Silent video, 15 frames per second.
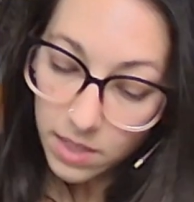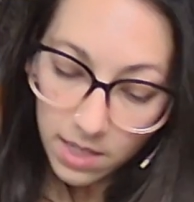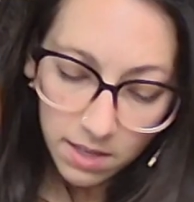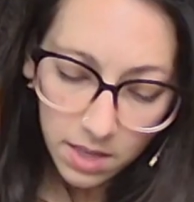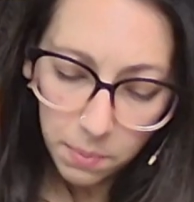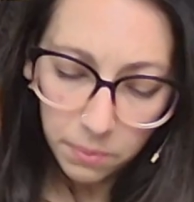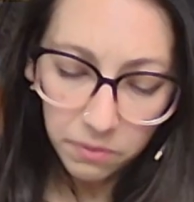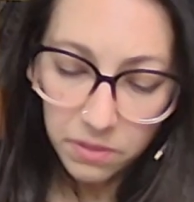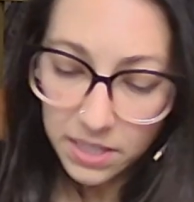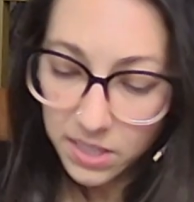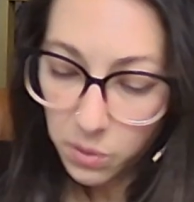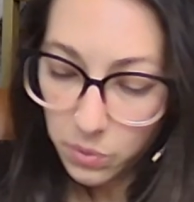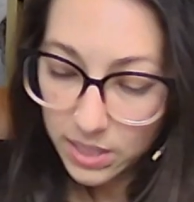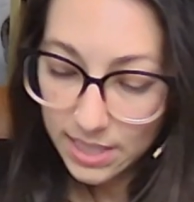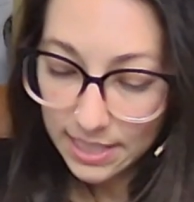The professor
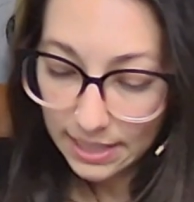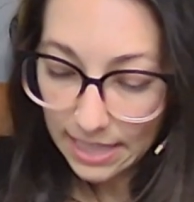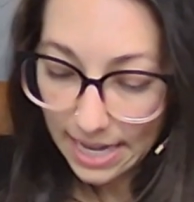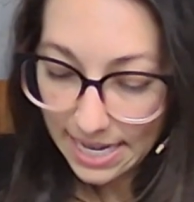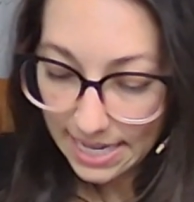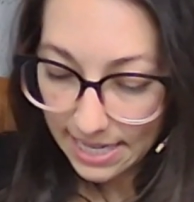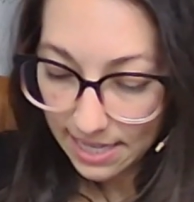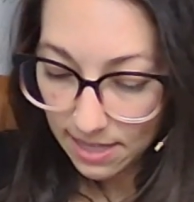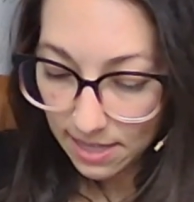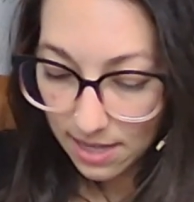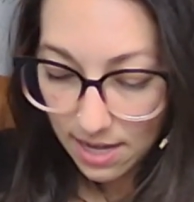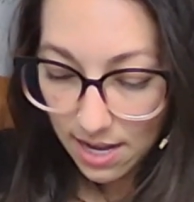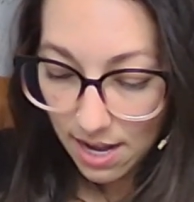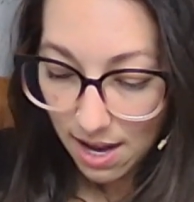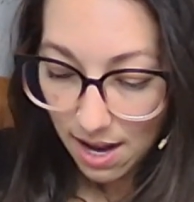was delighted.
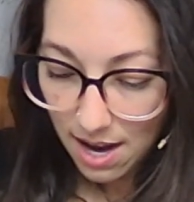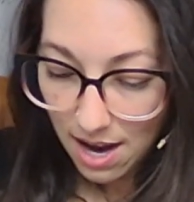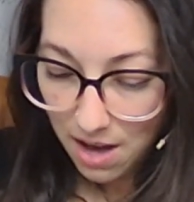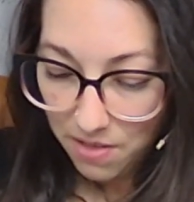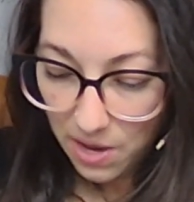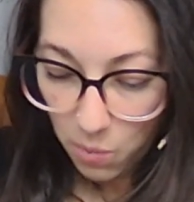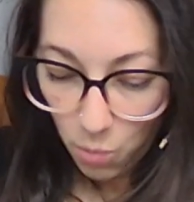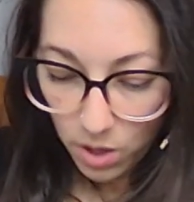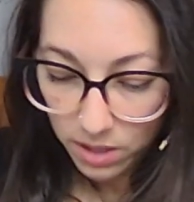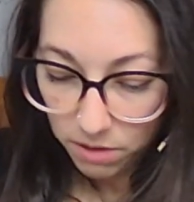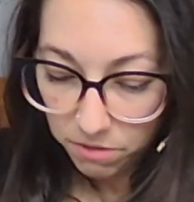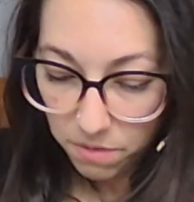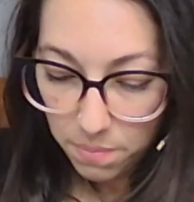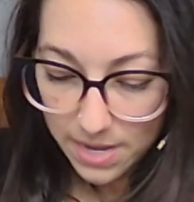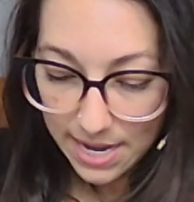"Ah, that
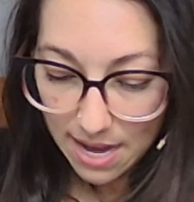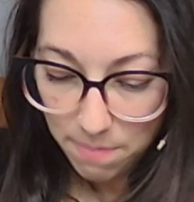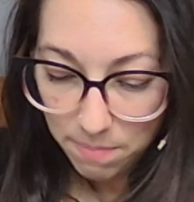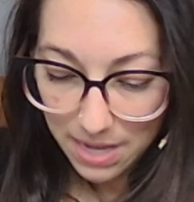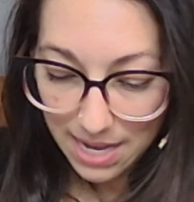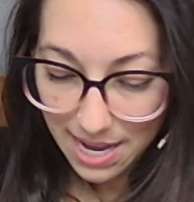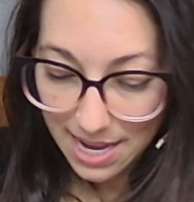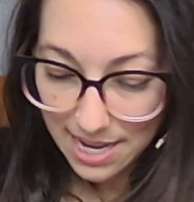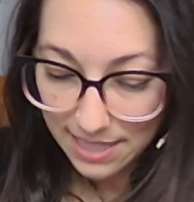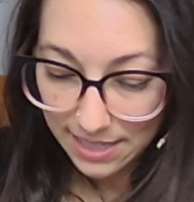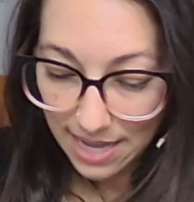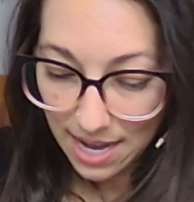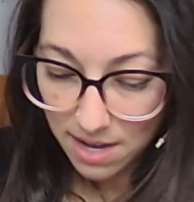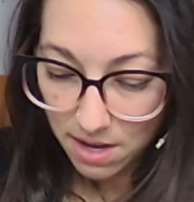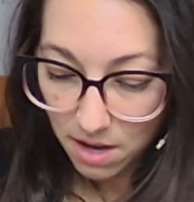wonderful Madame Mina," he
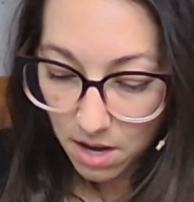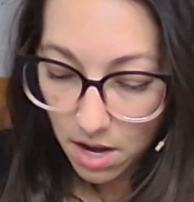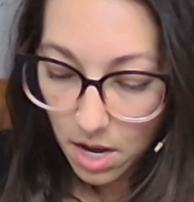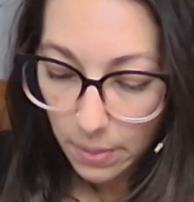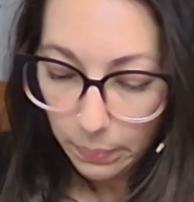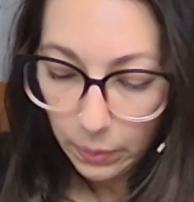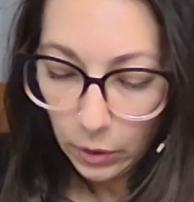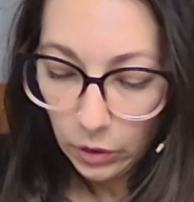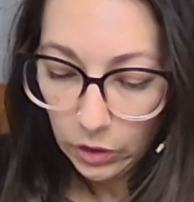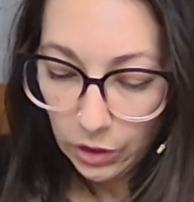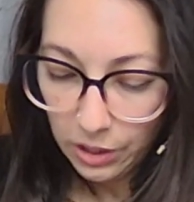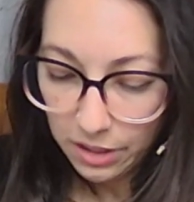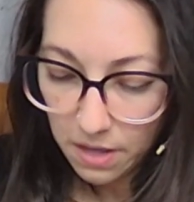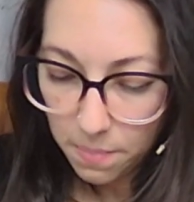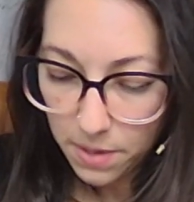said.
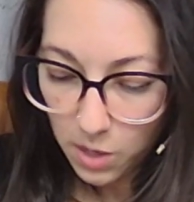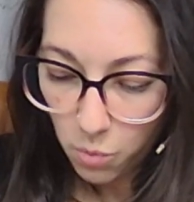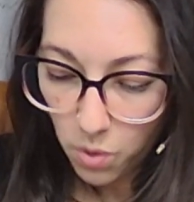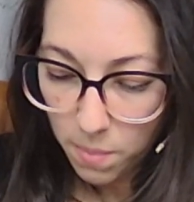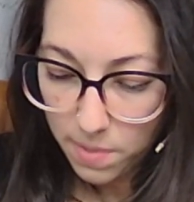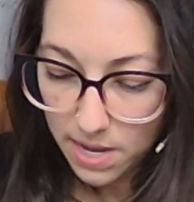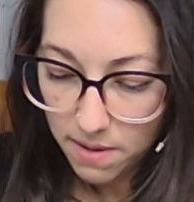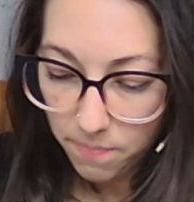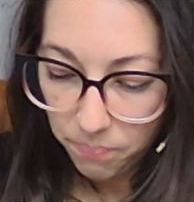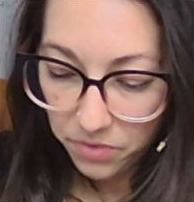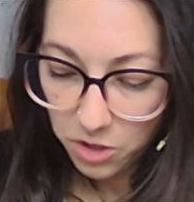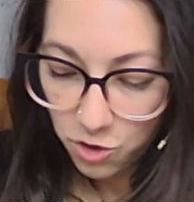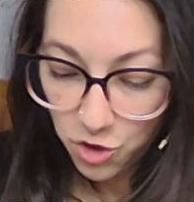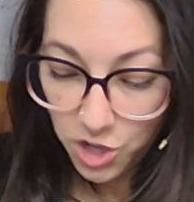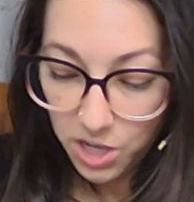"Pearl among women.
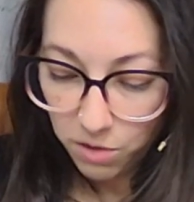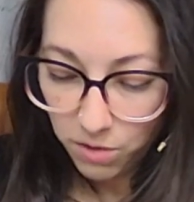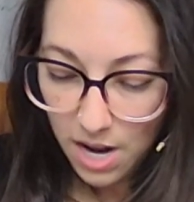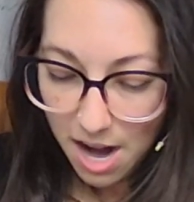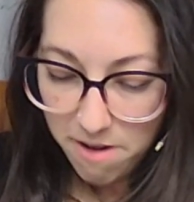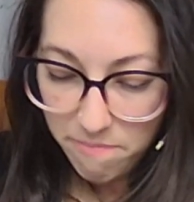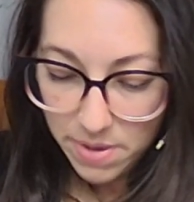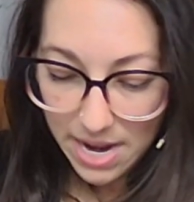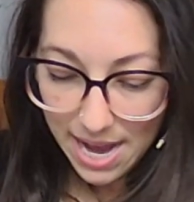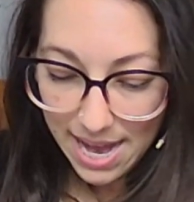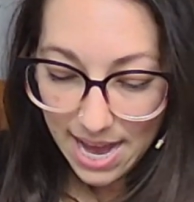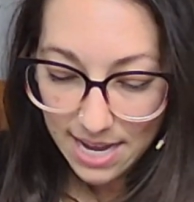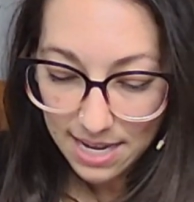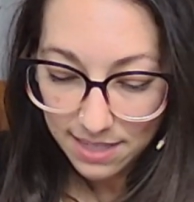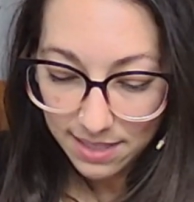She arrived, but I
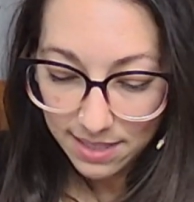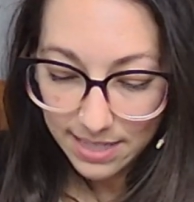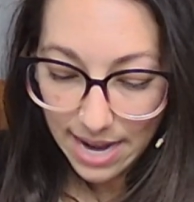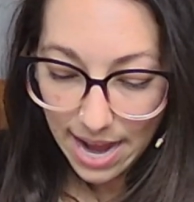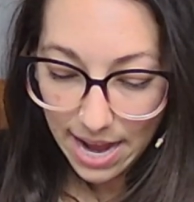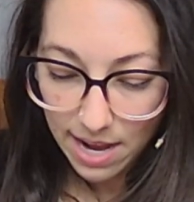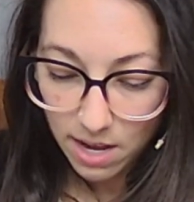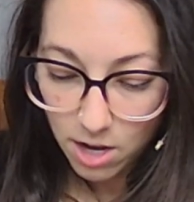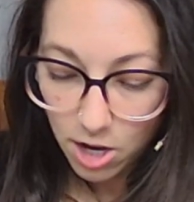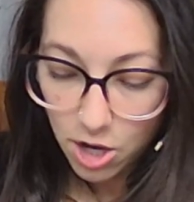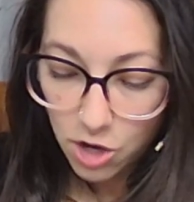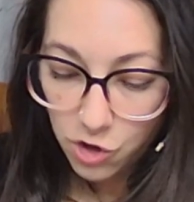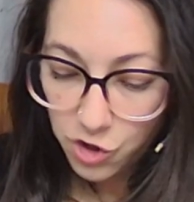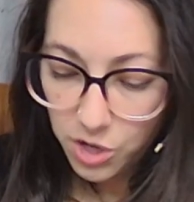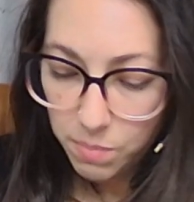cannot stay.
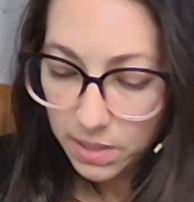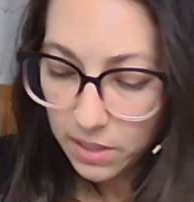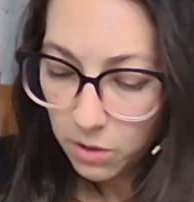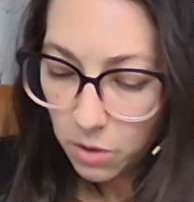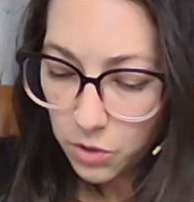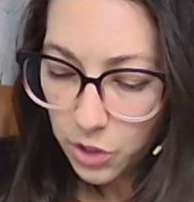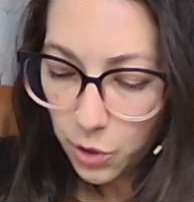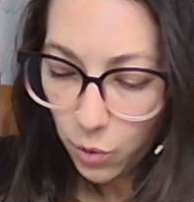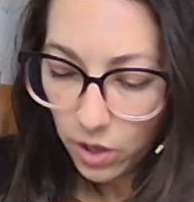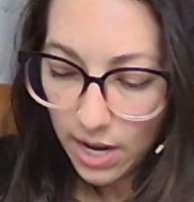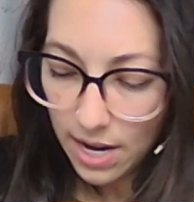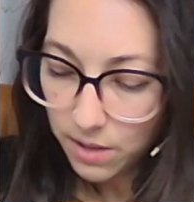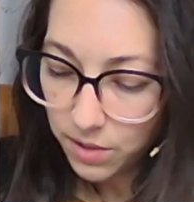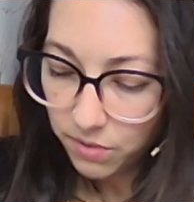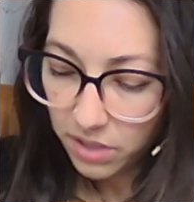She must go to your
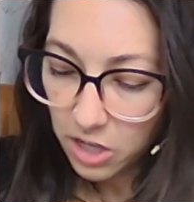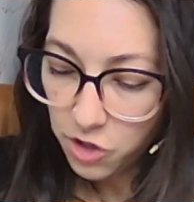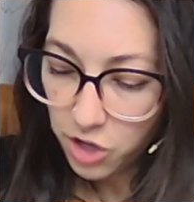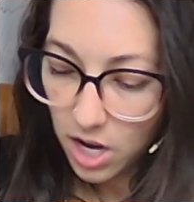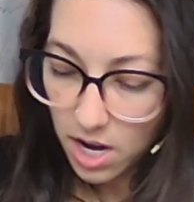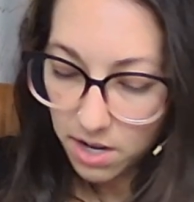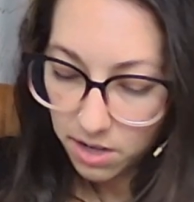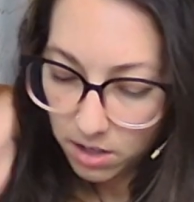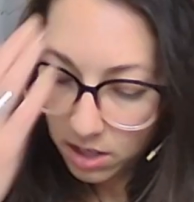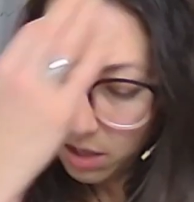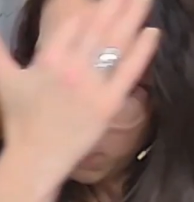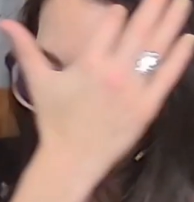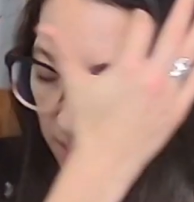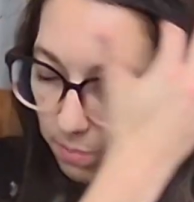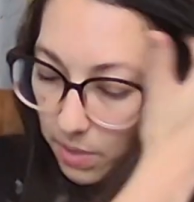house, friend John. You
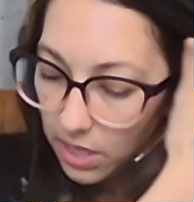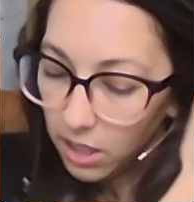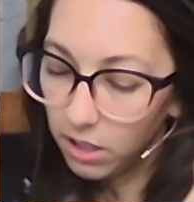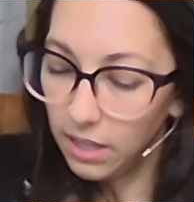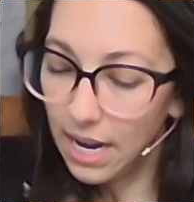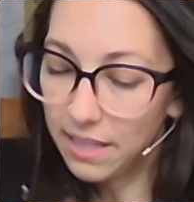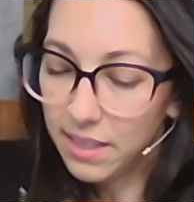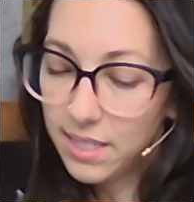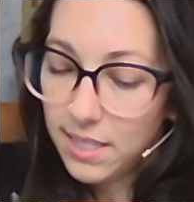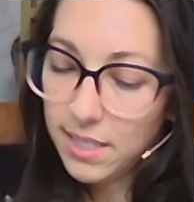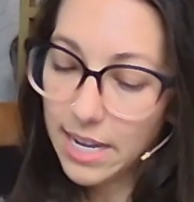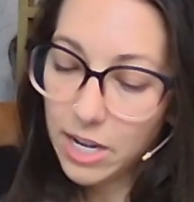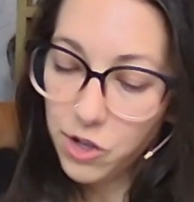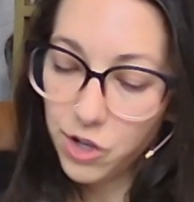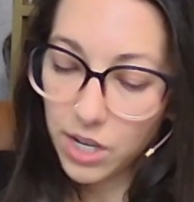must meet her at the
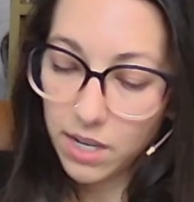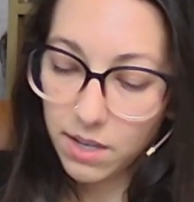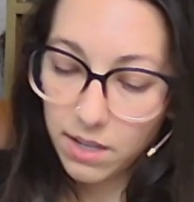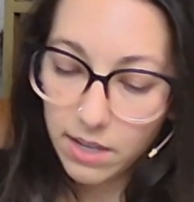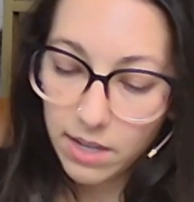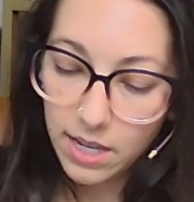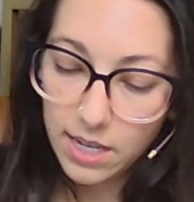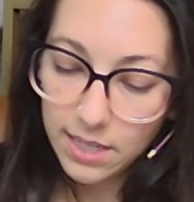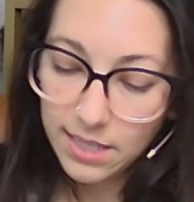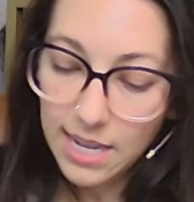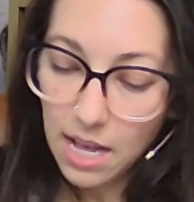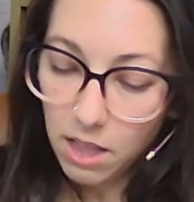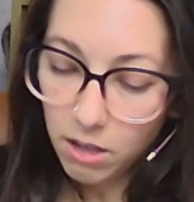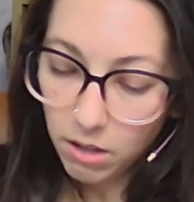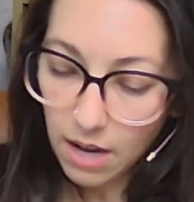station.
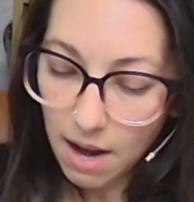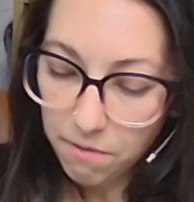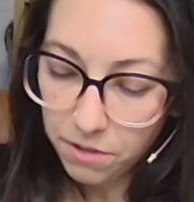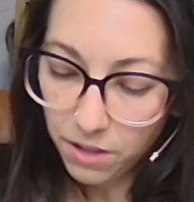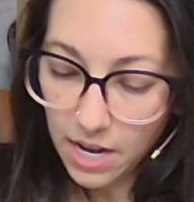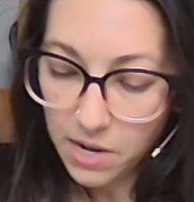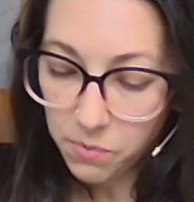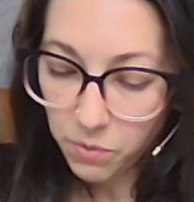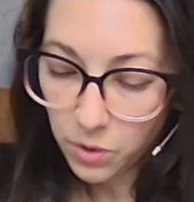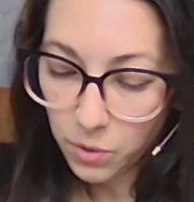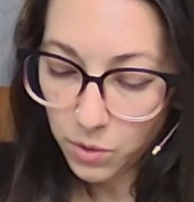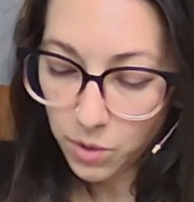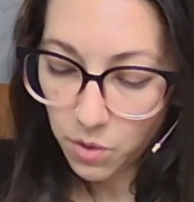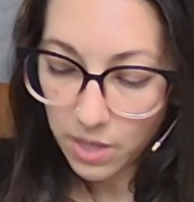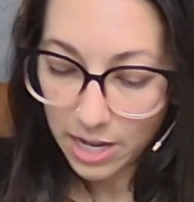Telegraph her en route
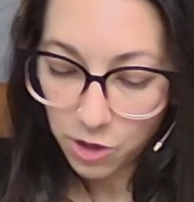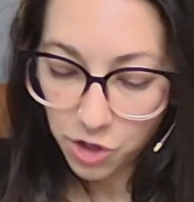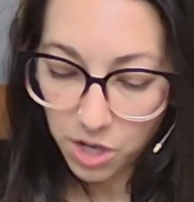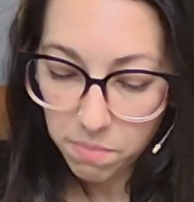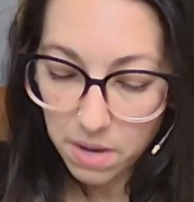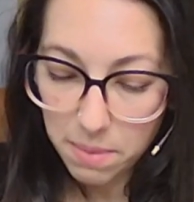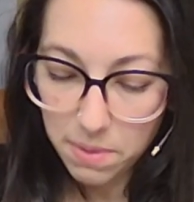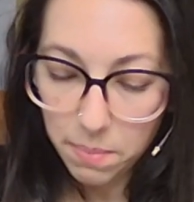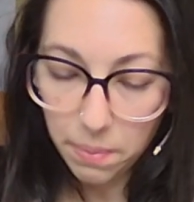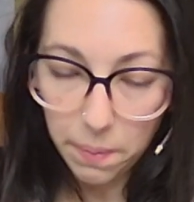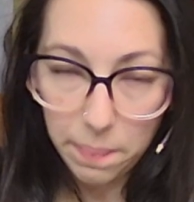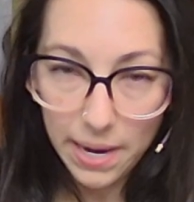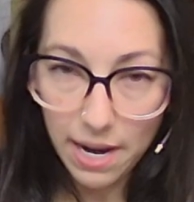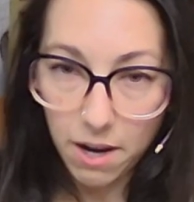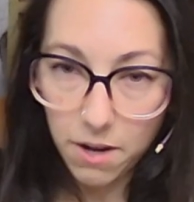so that she may be
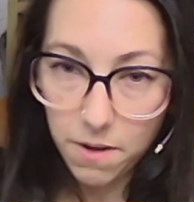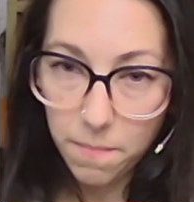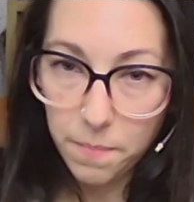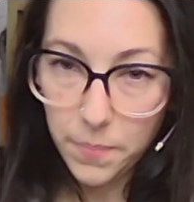prepared."